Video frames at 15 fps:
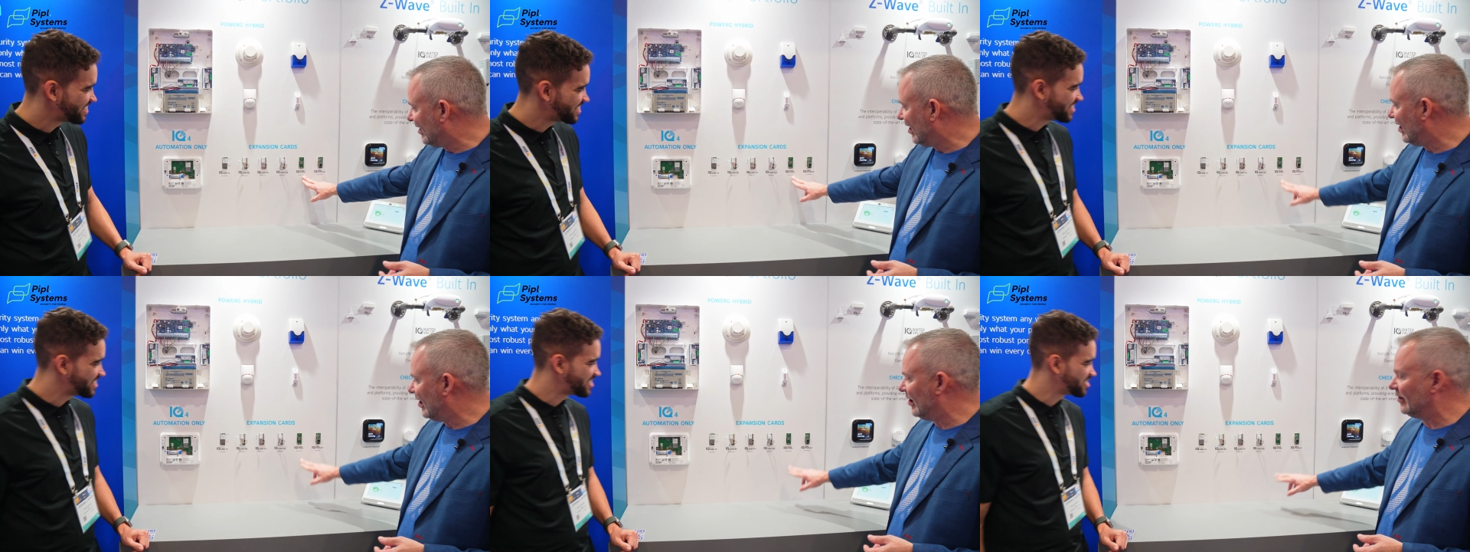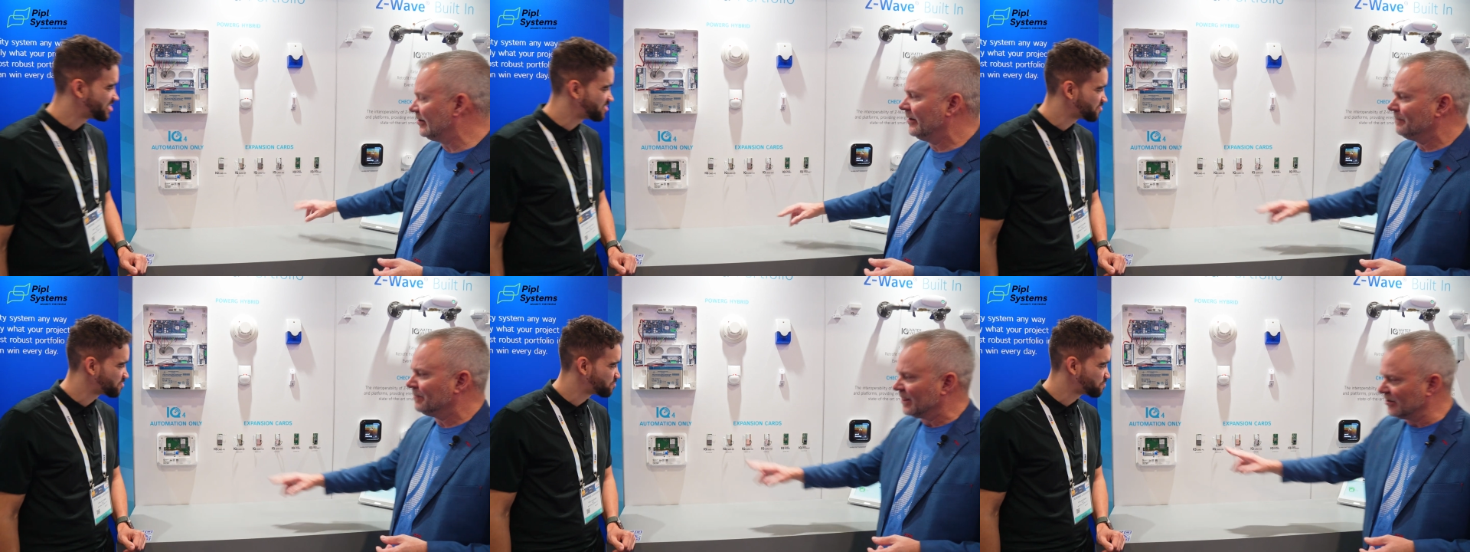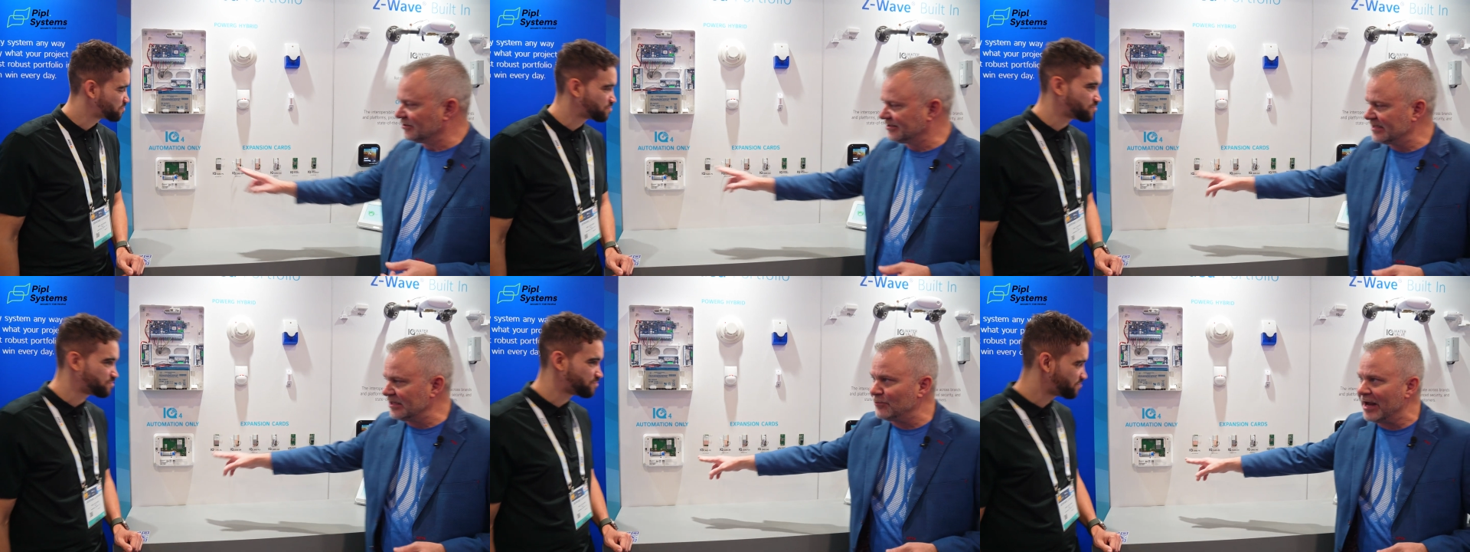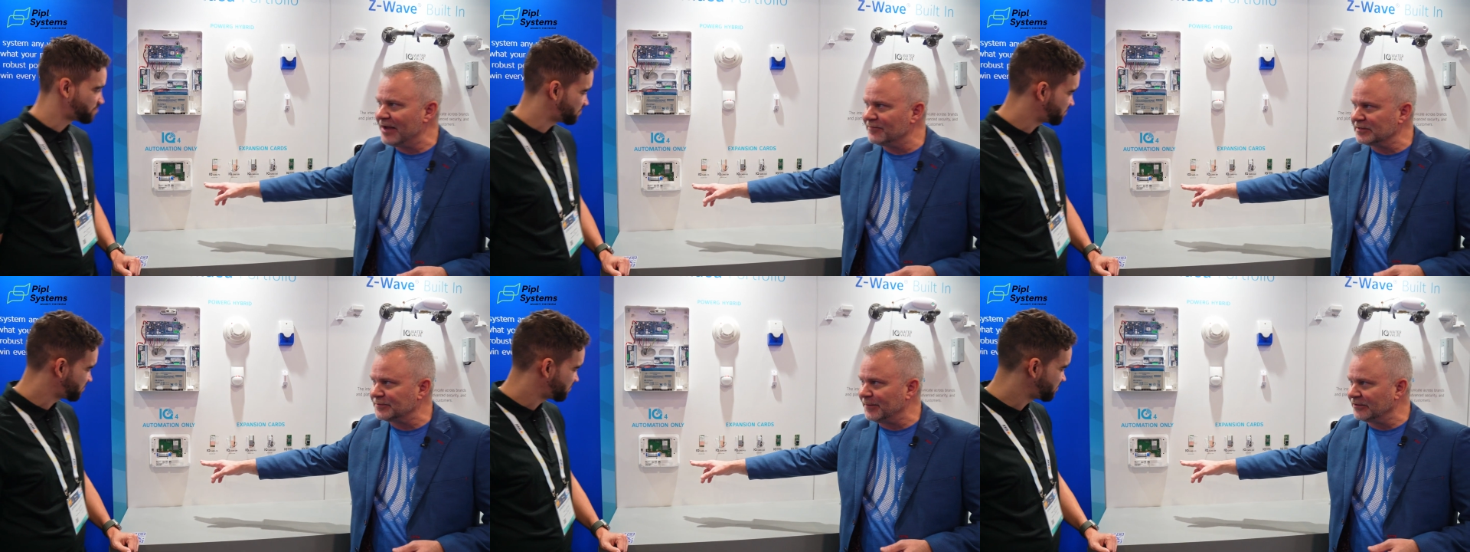Speaker 1: card. Our Z-Wave
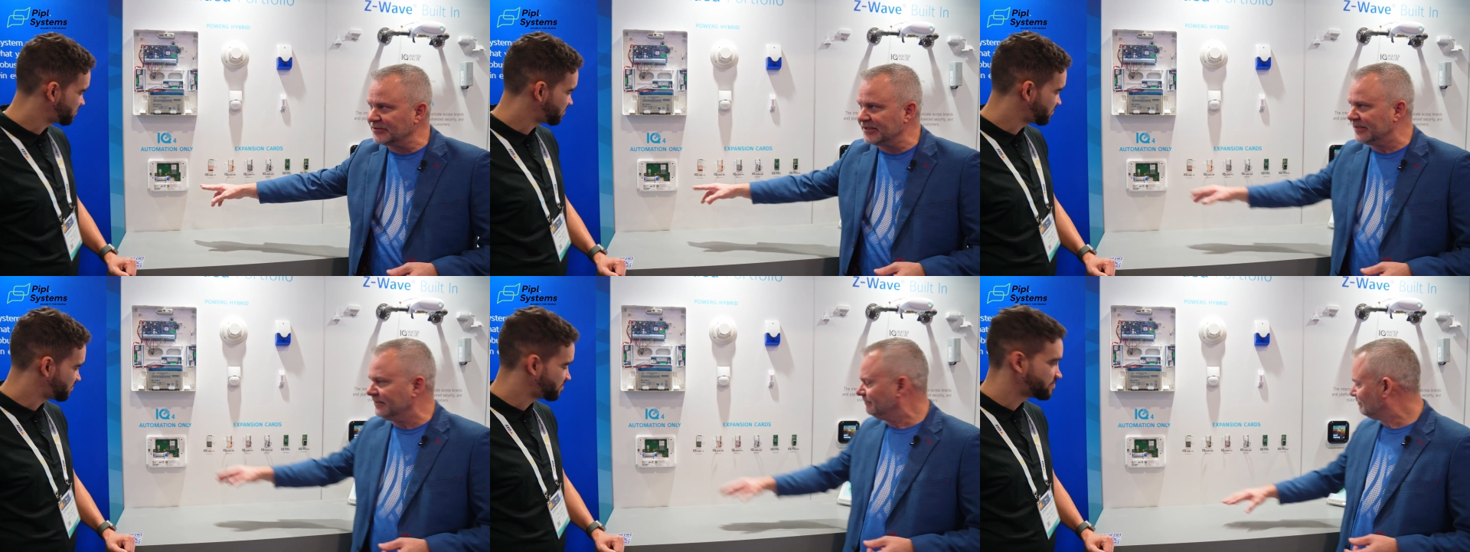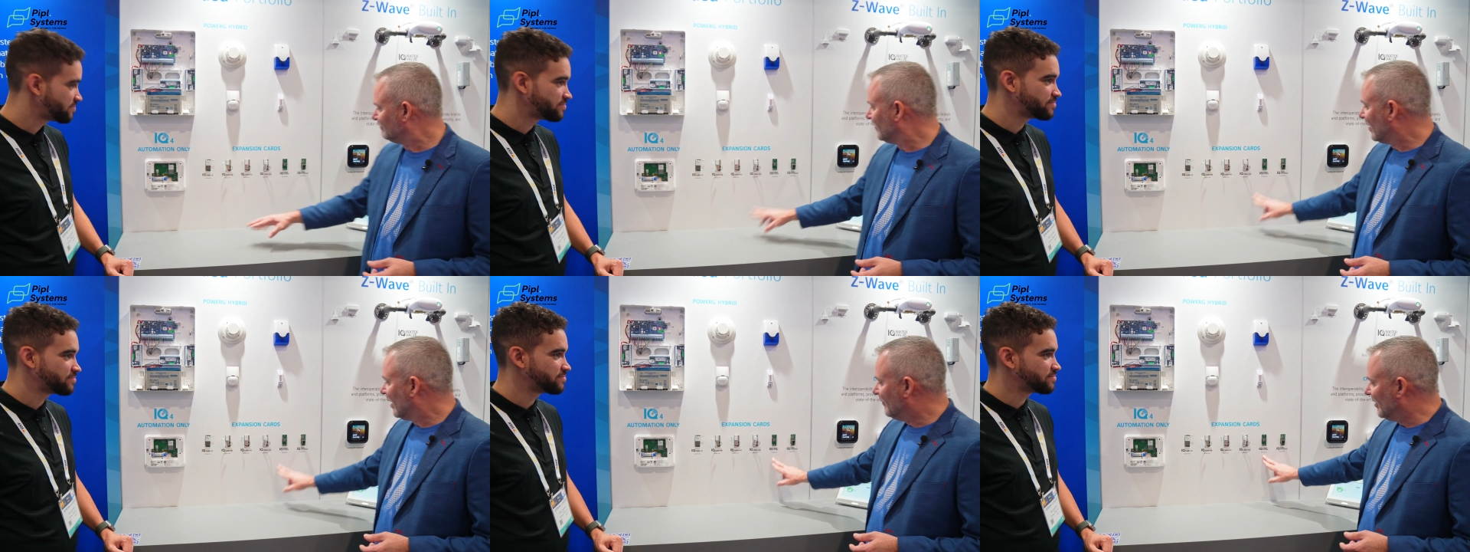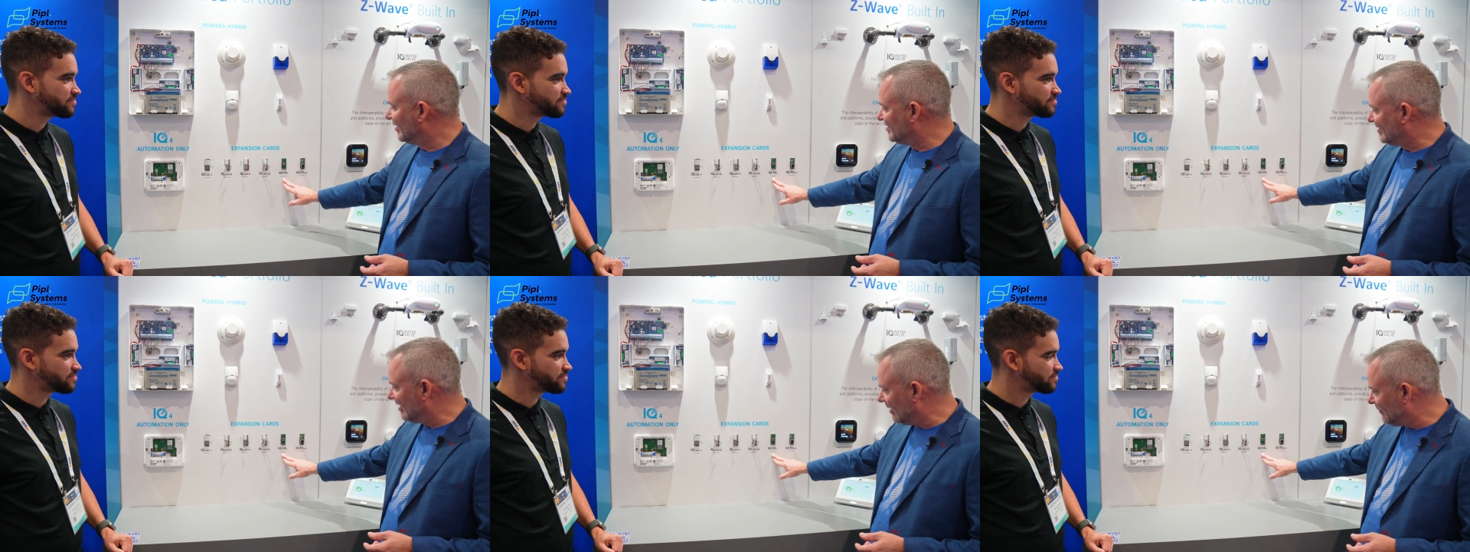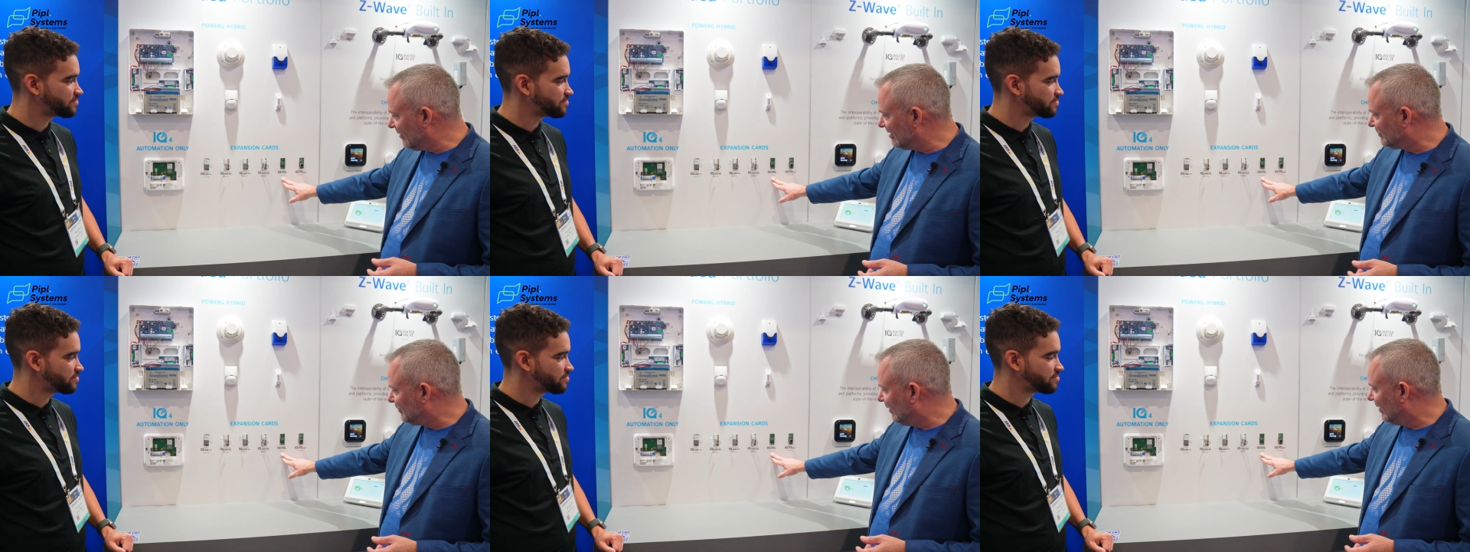is built in, but
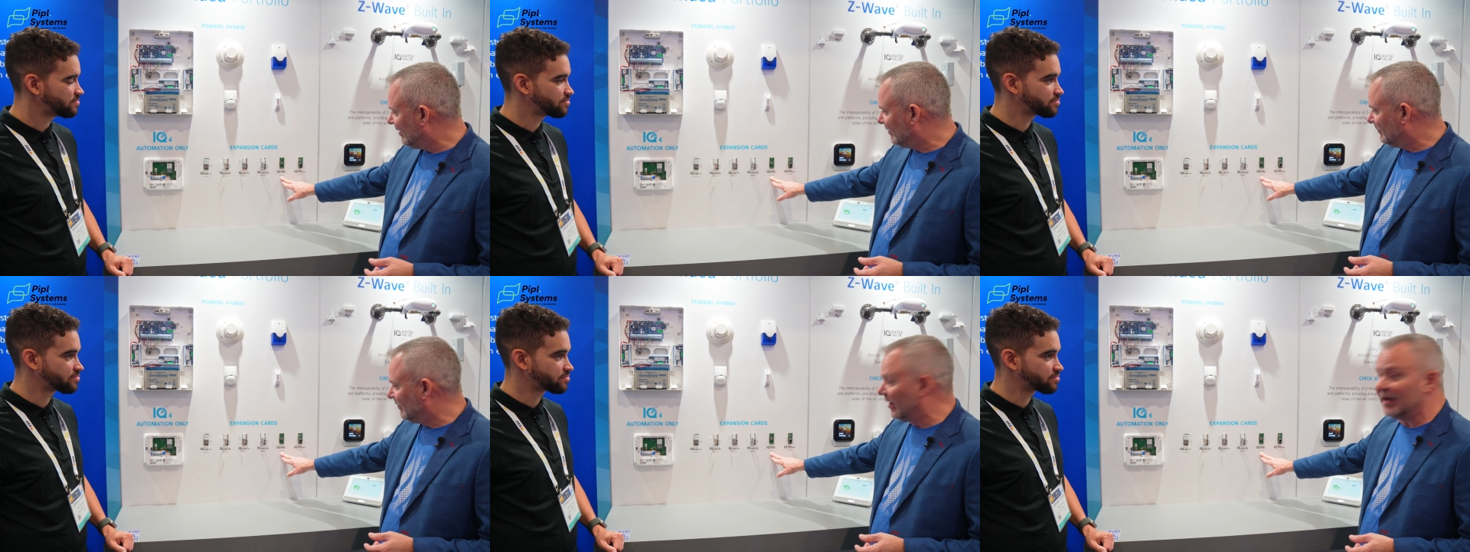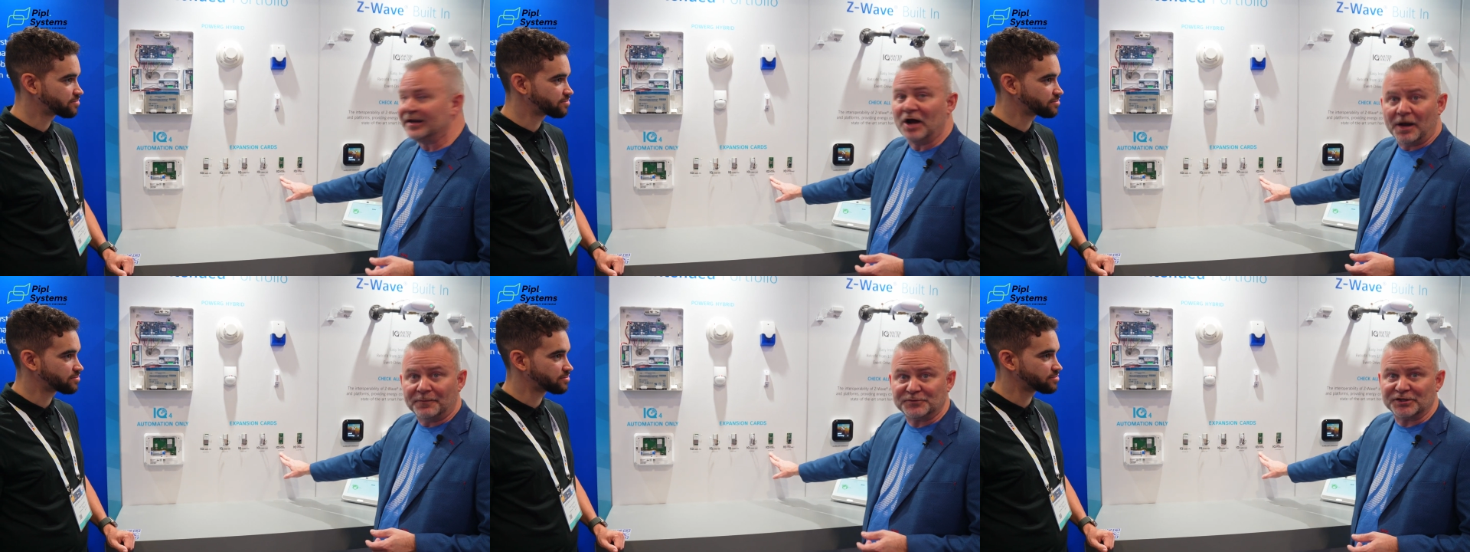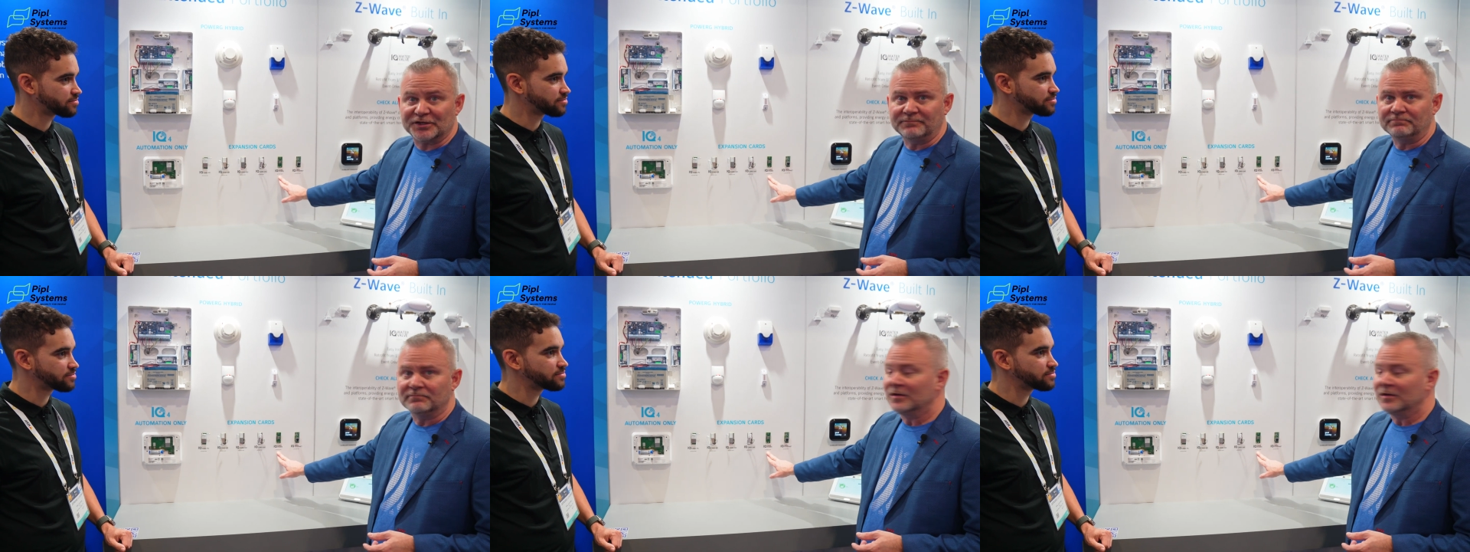Zigbee's an option.